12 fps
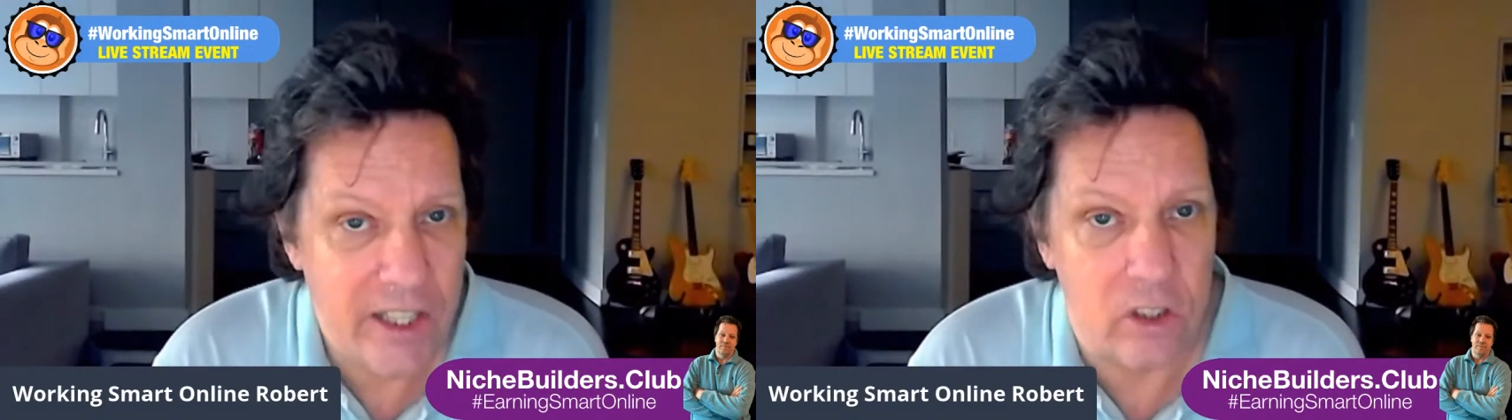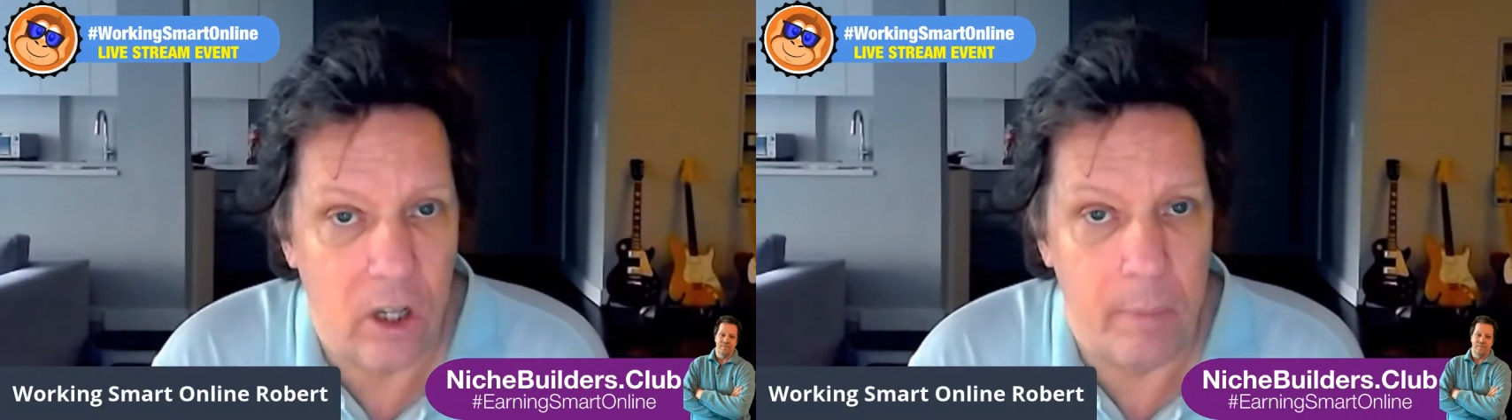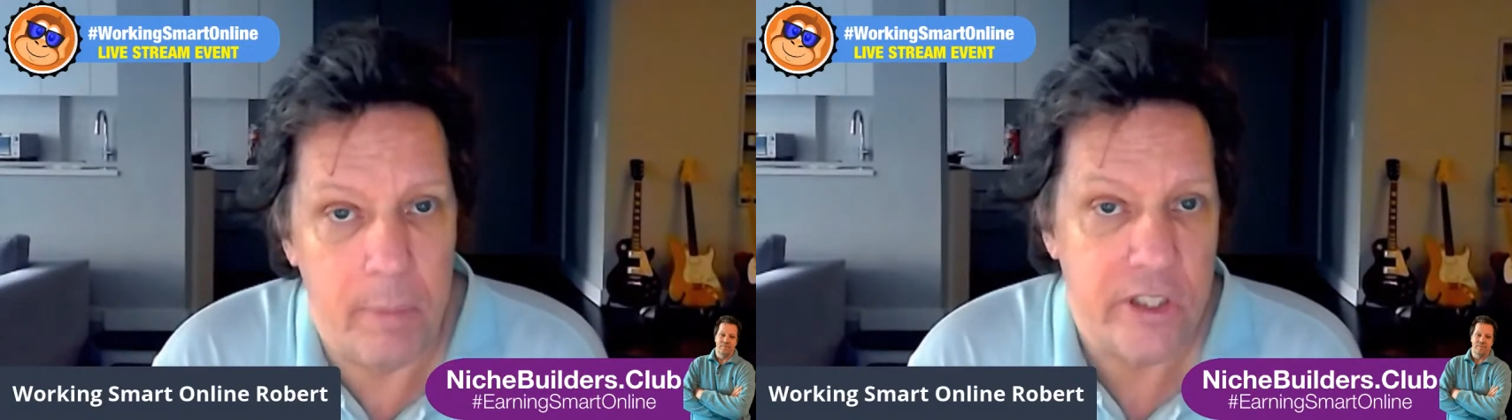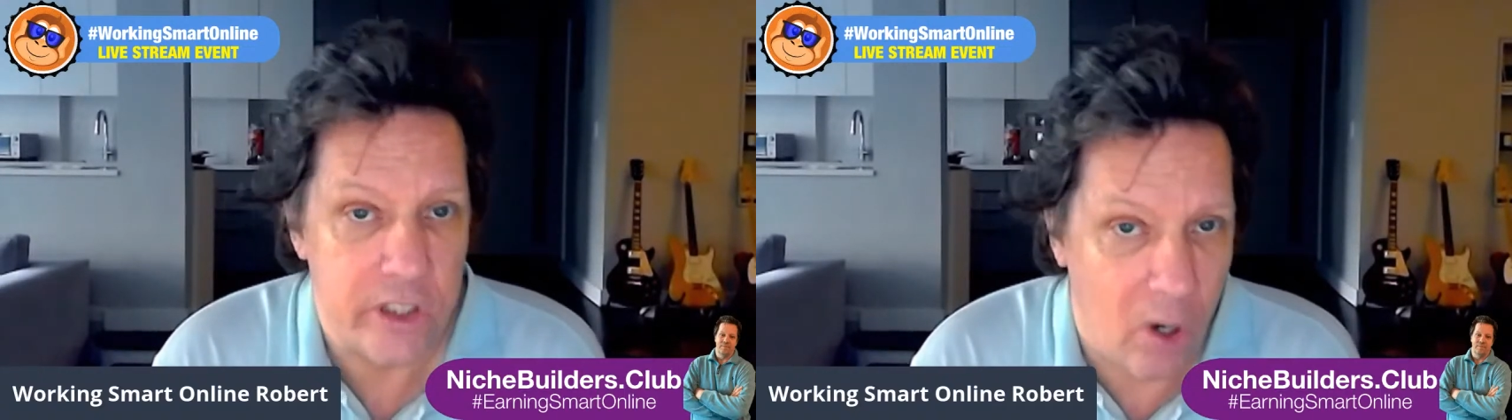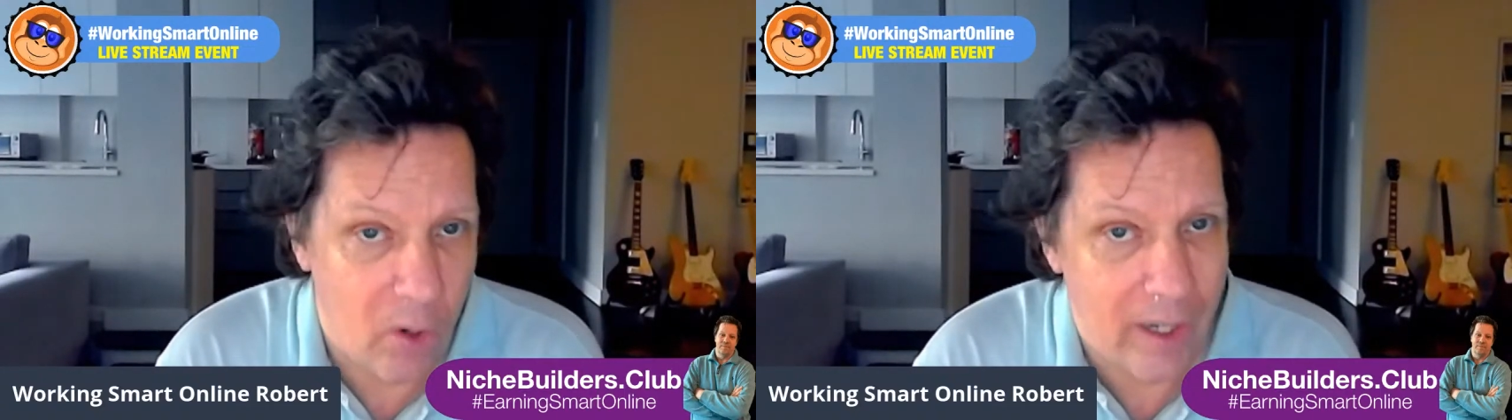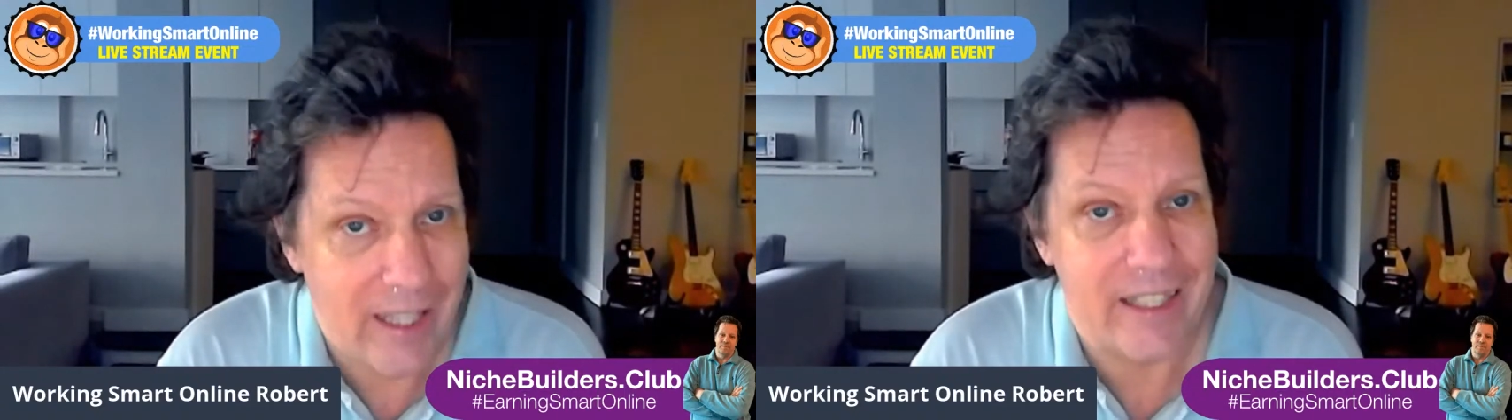club in
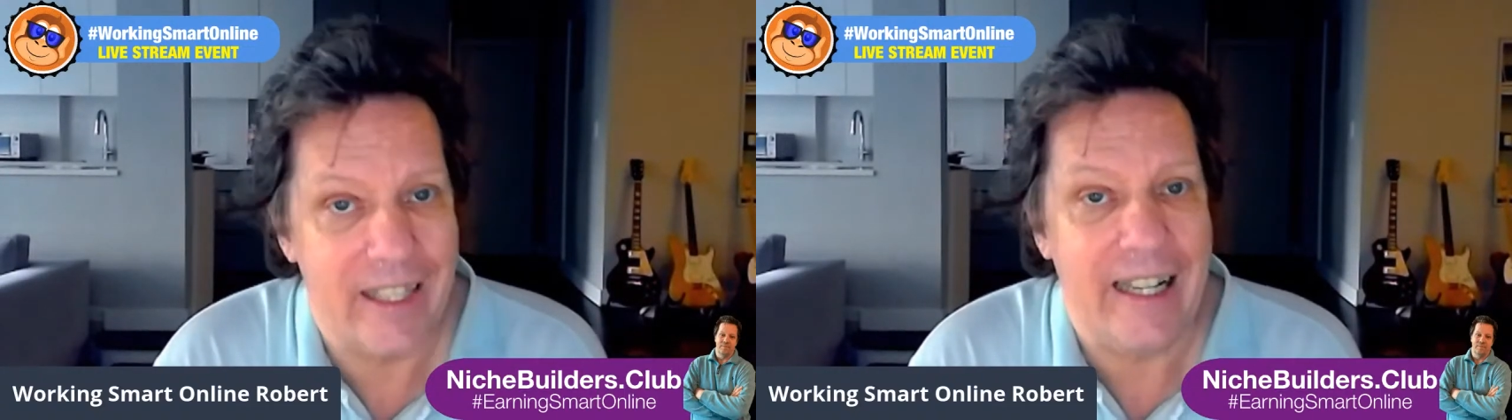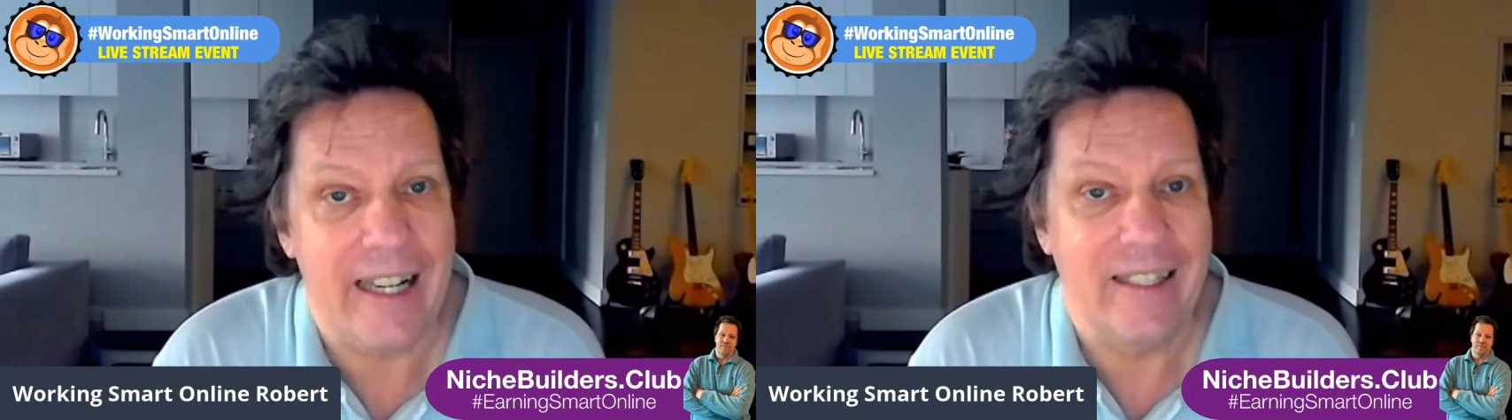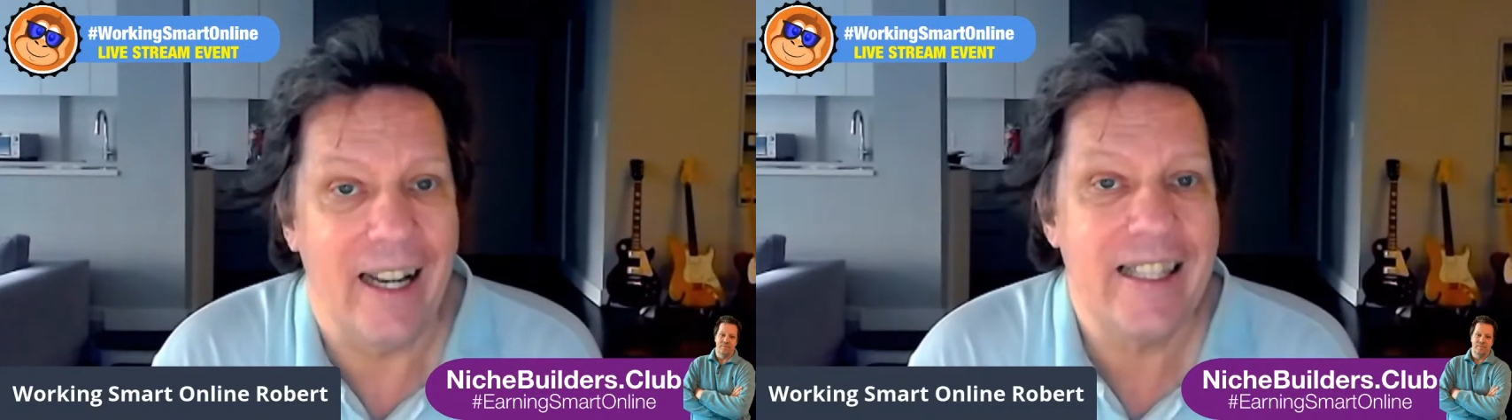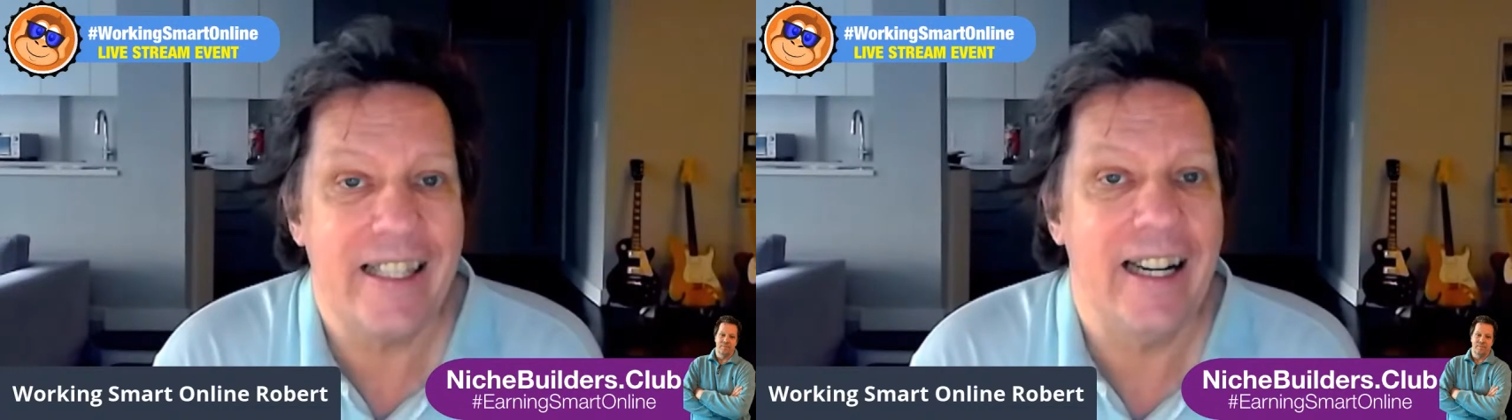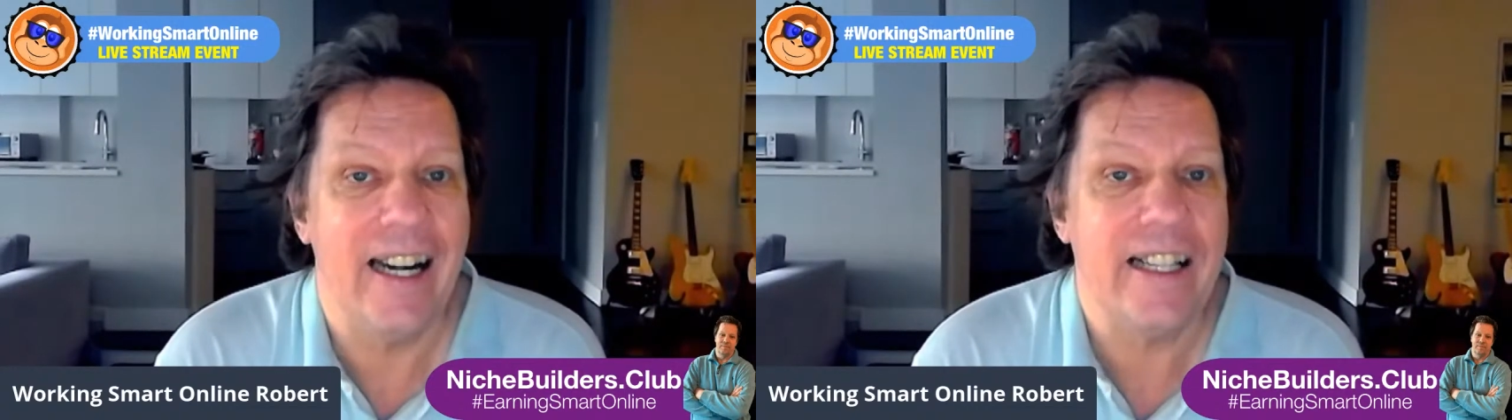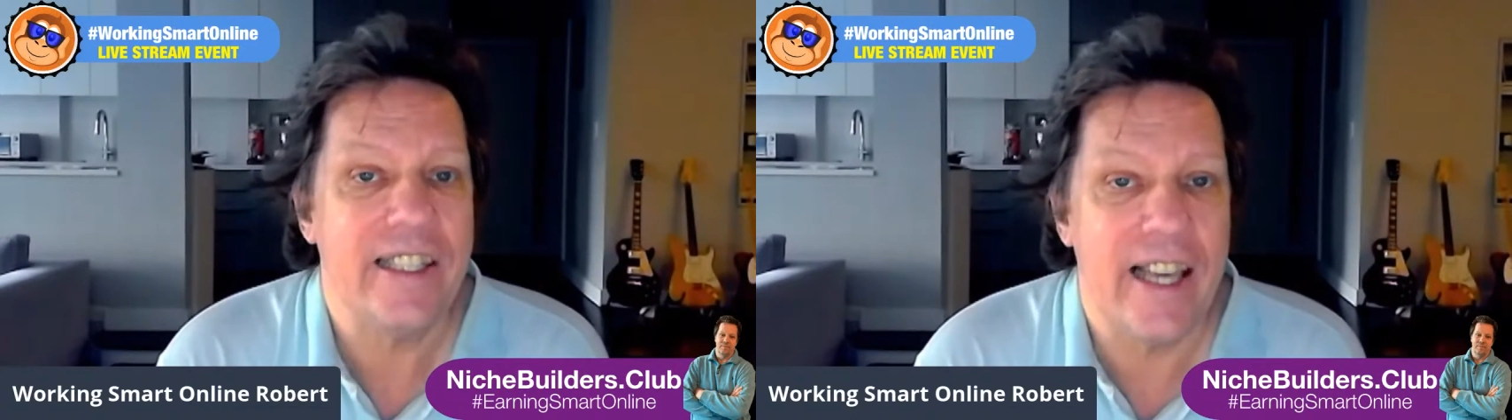Salt Lake City in
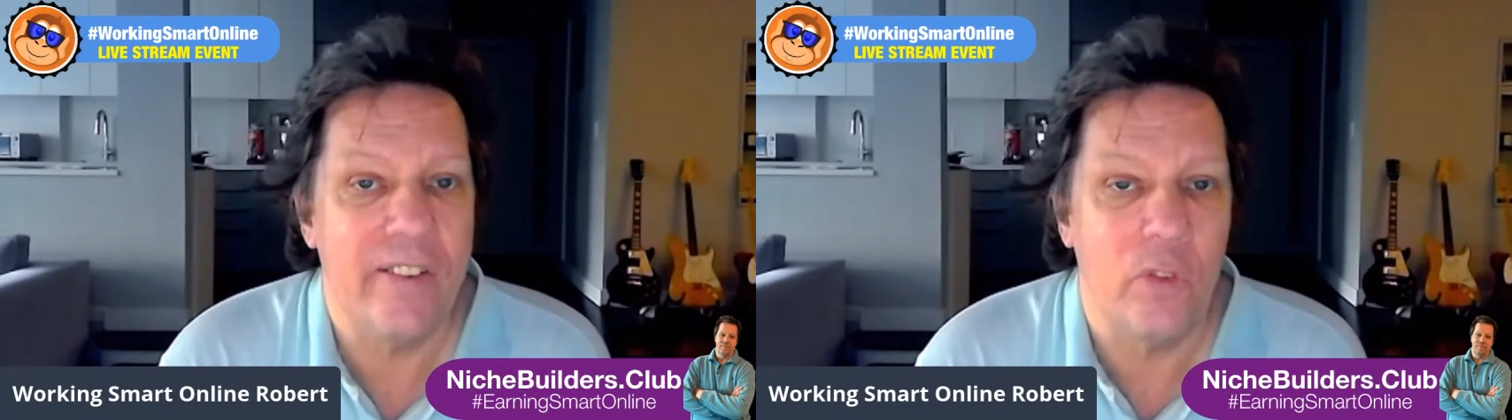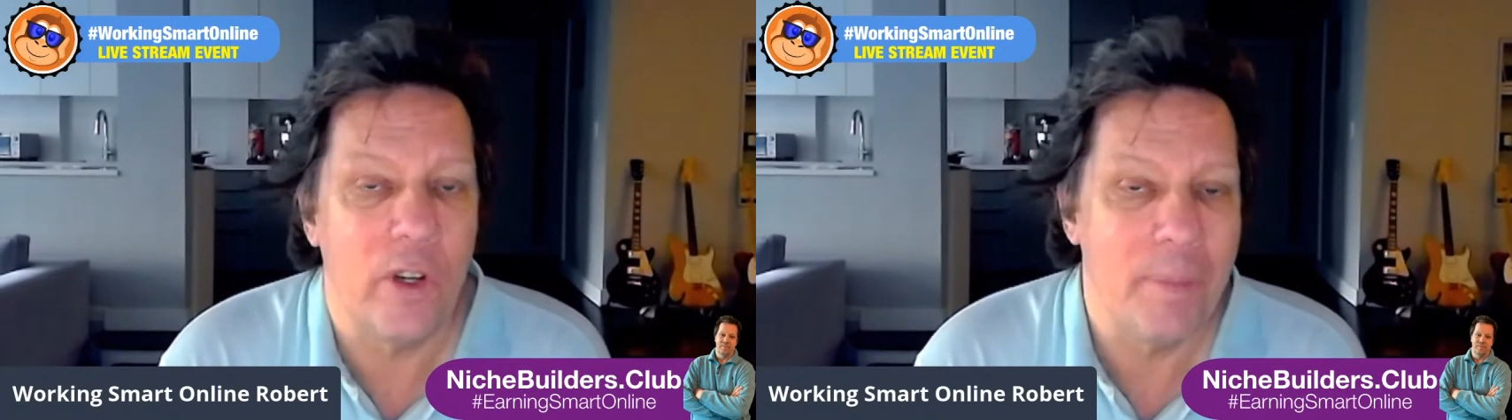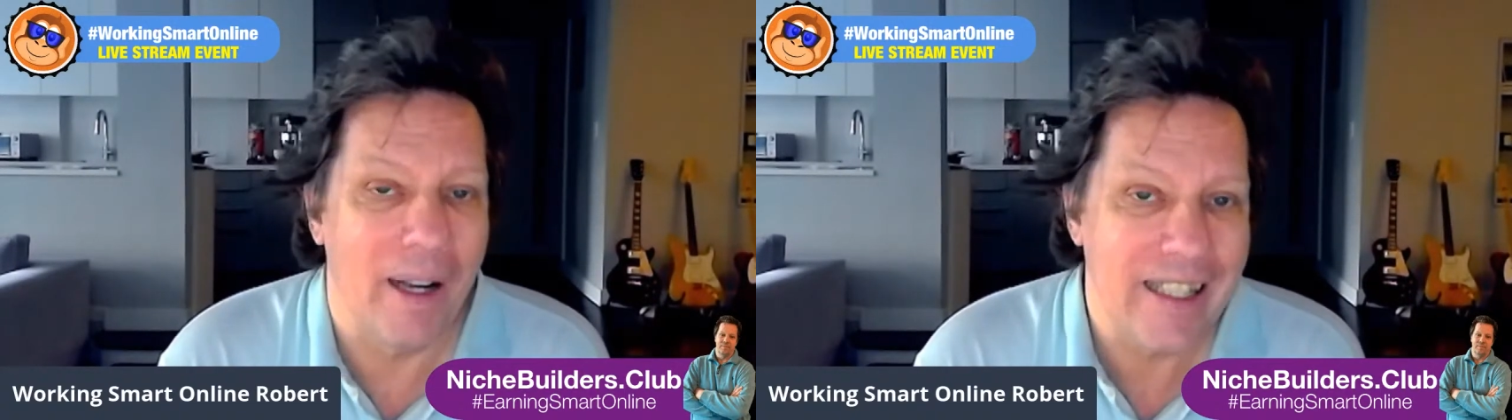1987 with my